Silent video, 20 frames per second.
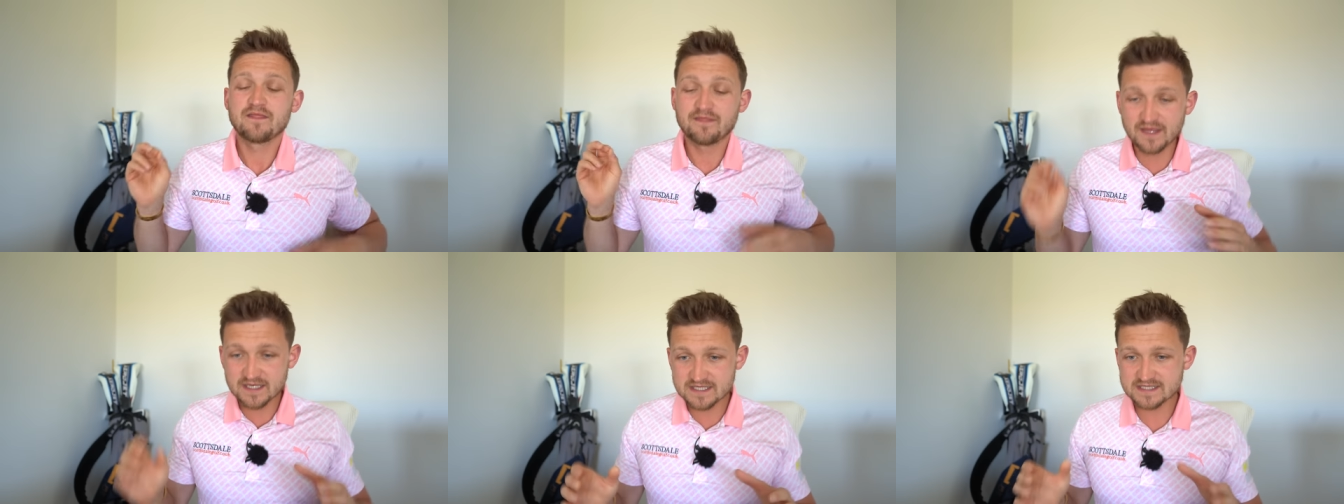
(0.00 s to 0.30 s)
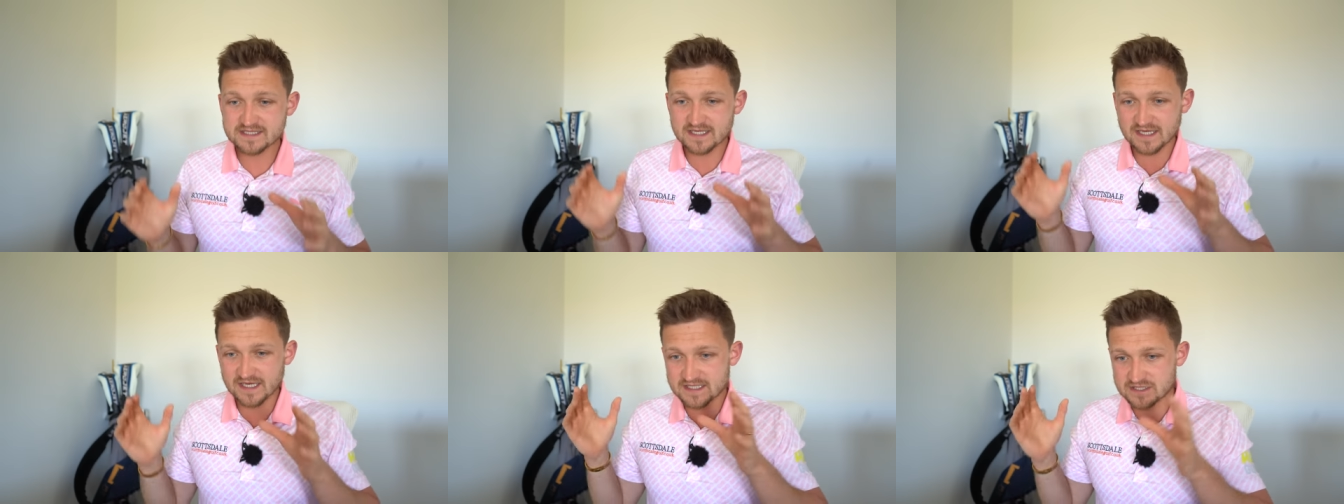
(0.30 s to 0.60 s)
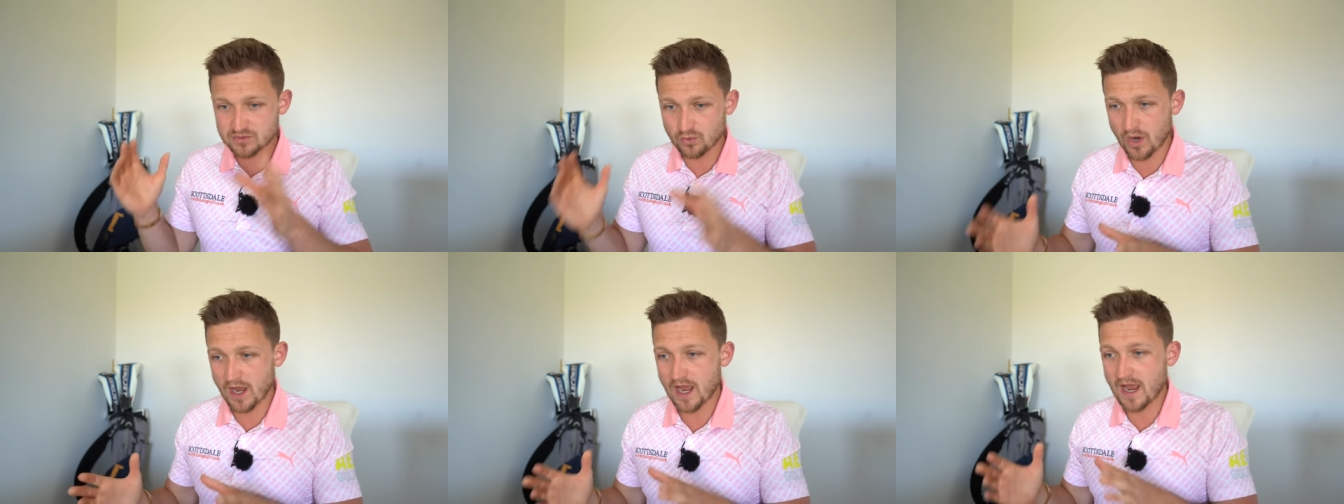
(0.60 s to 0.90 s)
This is
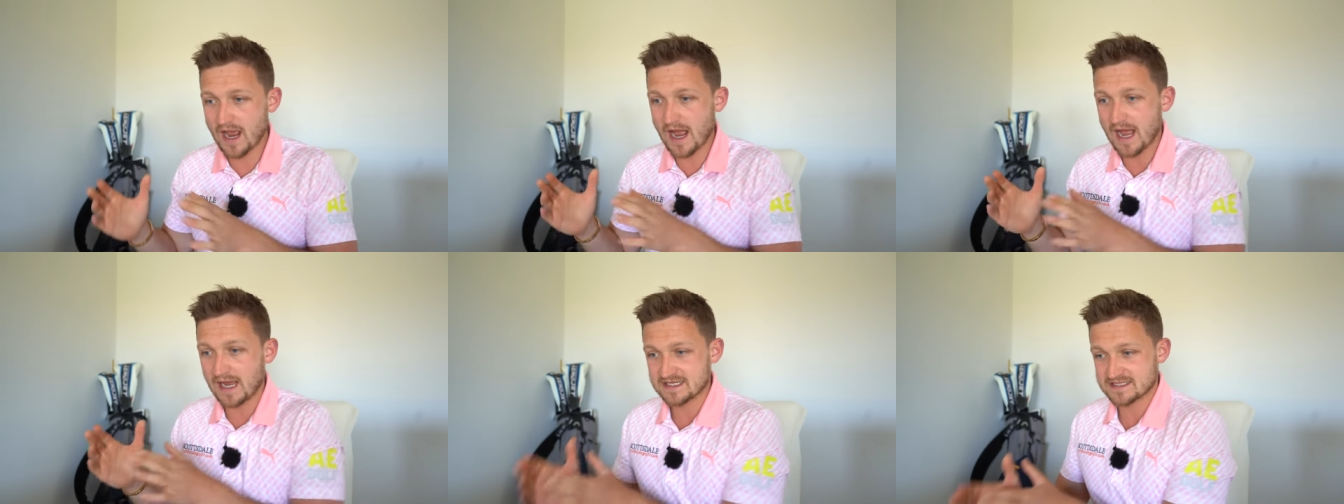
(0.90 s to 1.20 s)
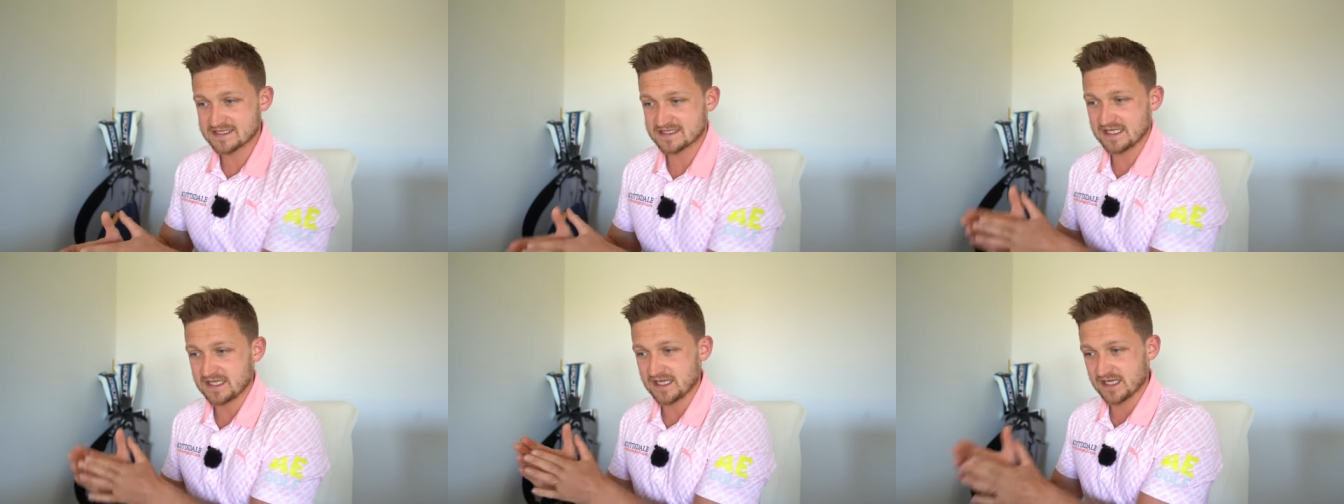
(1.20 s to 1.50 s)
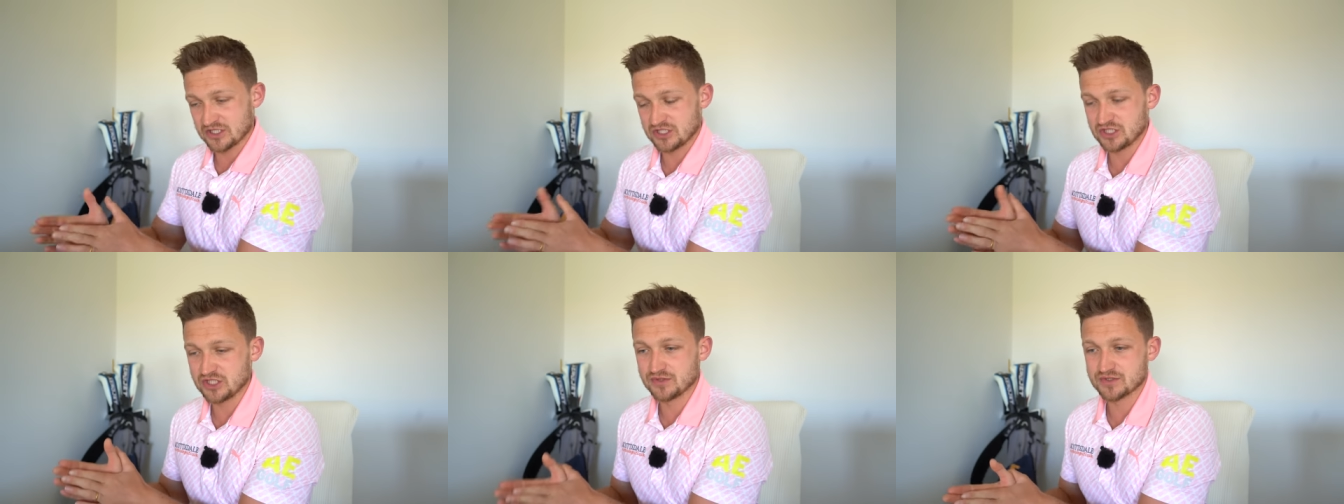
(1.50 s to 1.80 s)
where I see
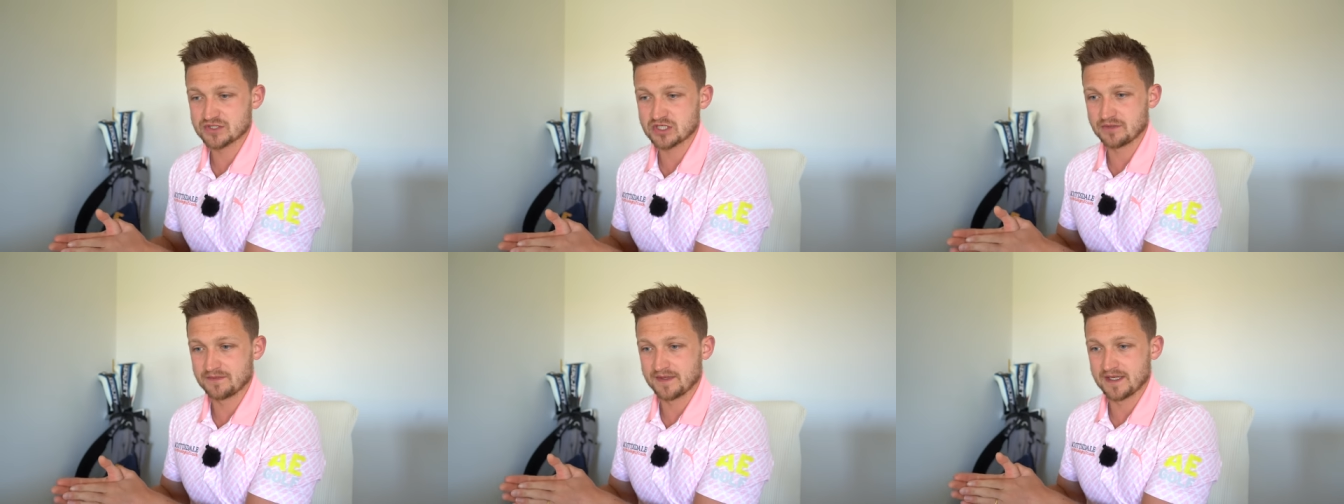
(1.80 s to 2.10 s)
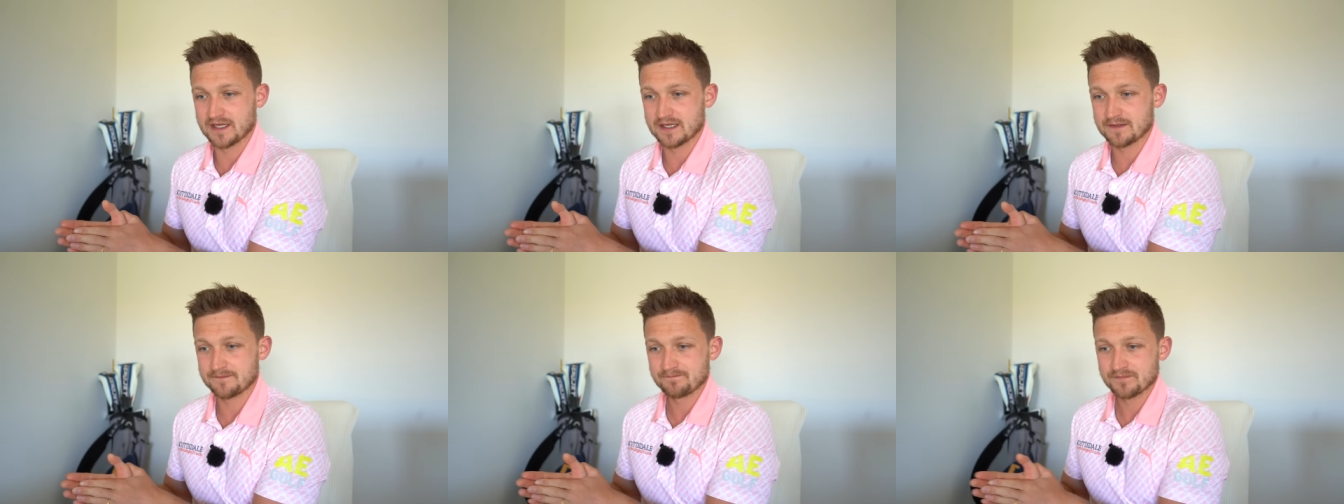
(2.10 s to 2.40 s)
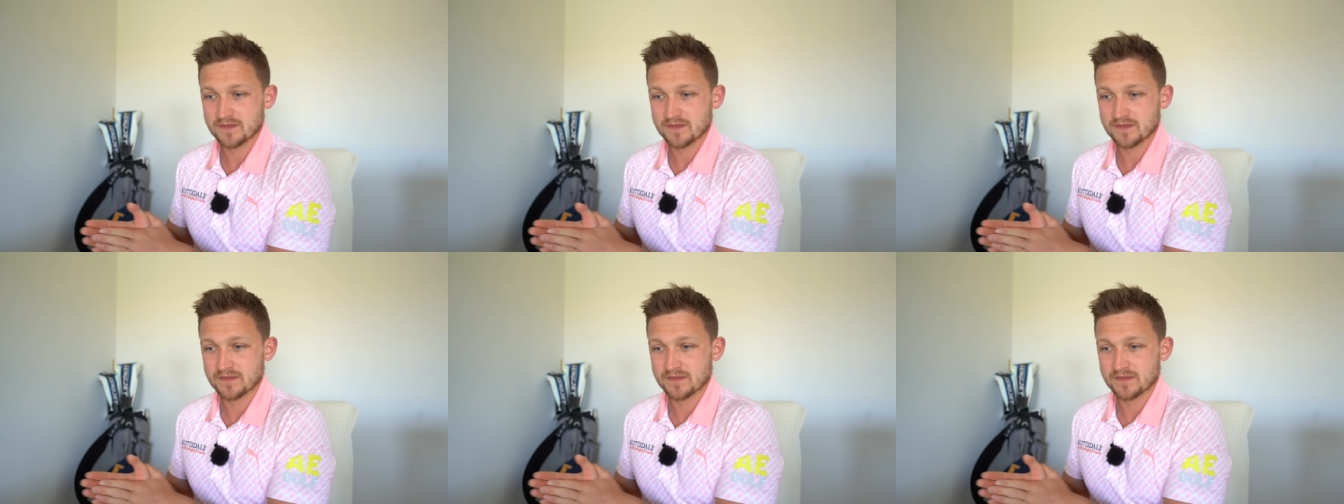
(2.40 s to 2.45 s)
issues coming.